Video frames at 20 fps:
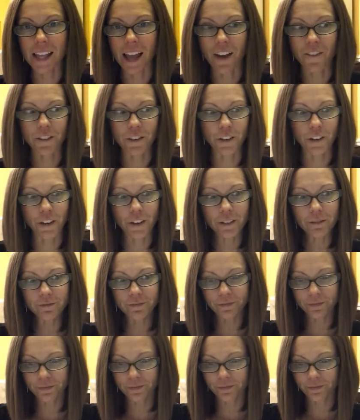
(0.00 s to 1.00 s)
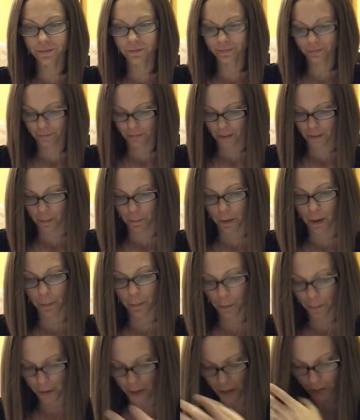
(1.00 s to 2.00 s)
lavender.
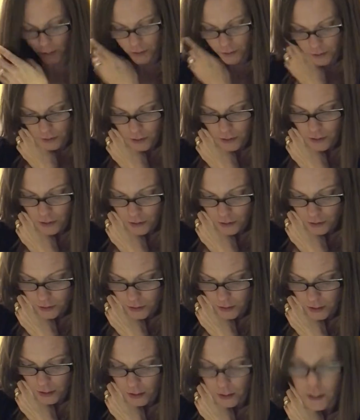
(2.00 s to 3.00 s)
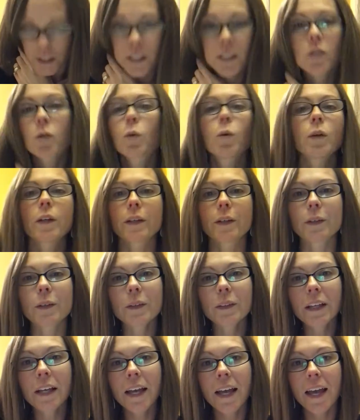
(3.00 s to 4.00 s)
Peppermint is the next
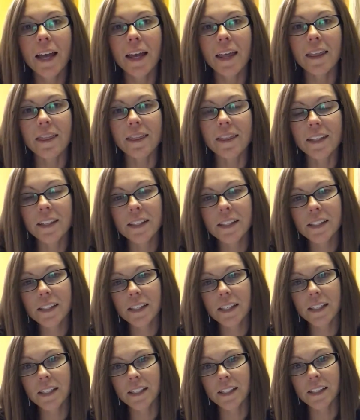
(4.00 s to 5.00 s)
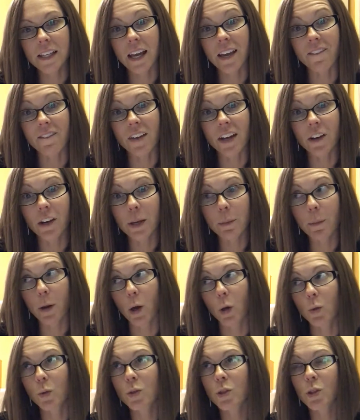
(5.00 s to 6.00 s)
oil. This is a very
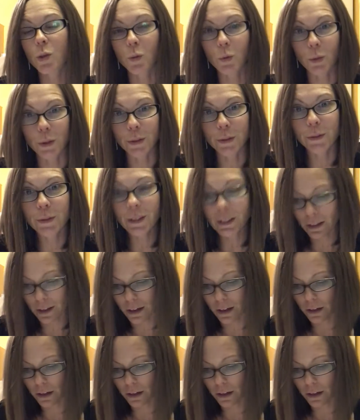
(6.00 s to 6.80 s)
potent oil.